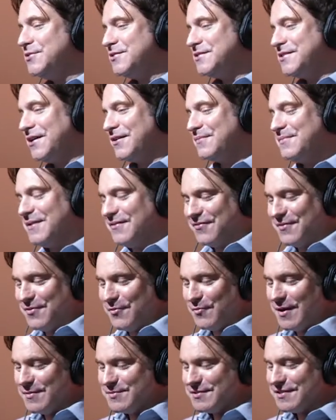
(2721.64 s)
as you were talking about from
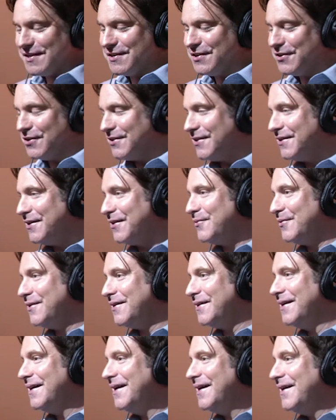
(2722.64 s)
the website earlier,
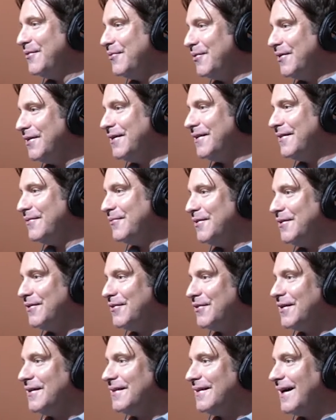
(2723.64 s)
we're we're
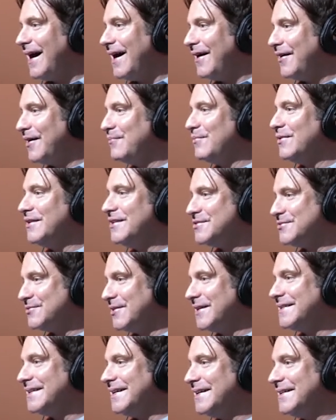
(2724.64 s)
we're on a hiring blitz
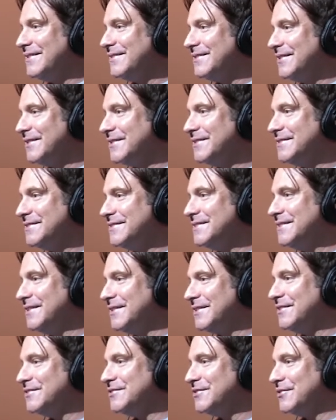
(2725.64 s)
right now, yeah. looking
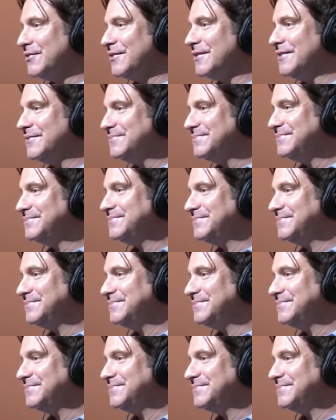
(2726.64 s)
looking to grow.